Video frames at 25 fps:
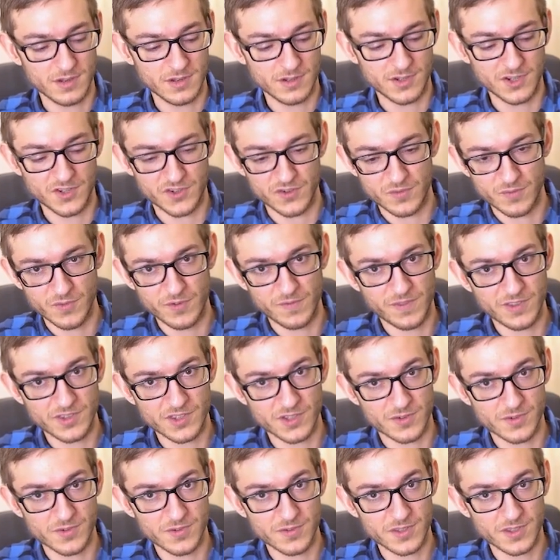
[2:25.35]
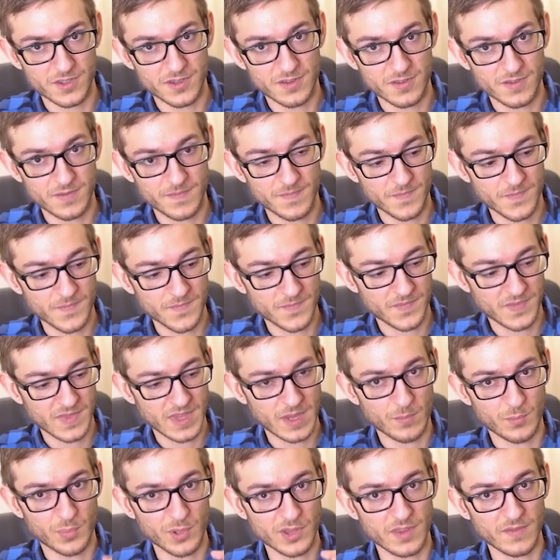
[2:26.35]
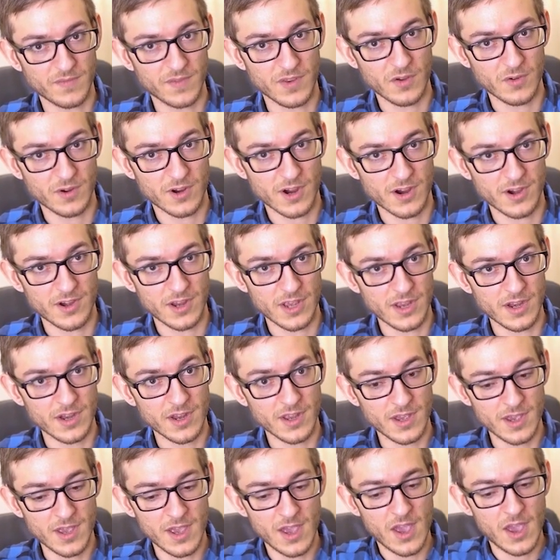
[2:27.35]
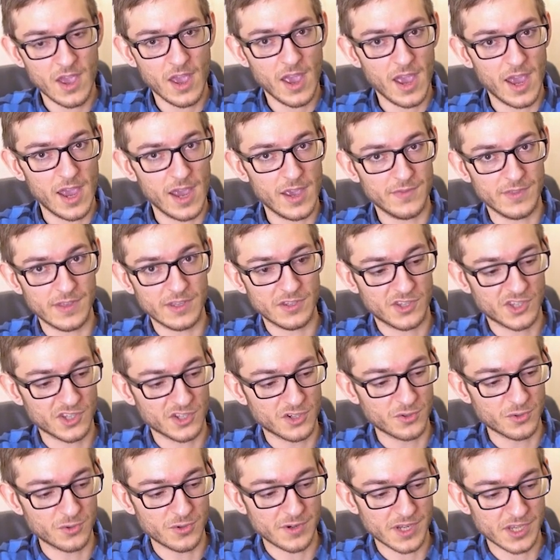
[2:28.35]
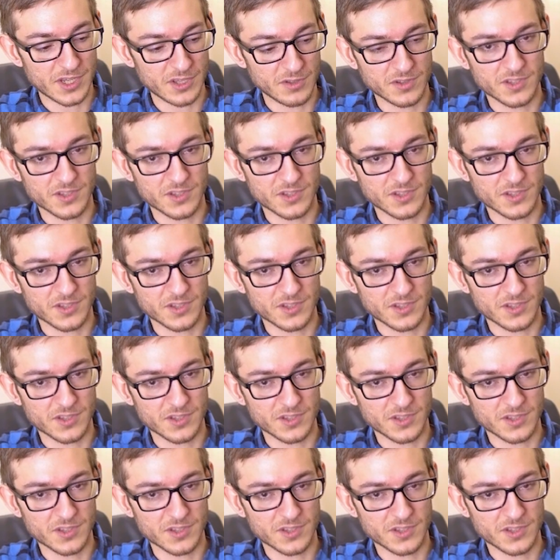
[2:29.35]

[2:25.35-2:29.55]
Just remove the screws, put the video card in, and then screw it.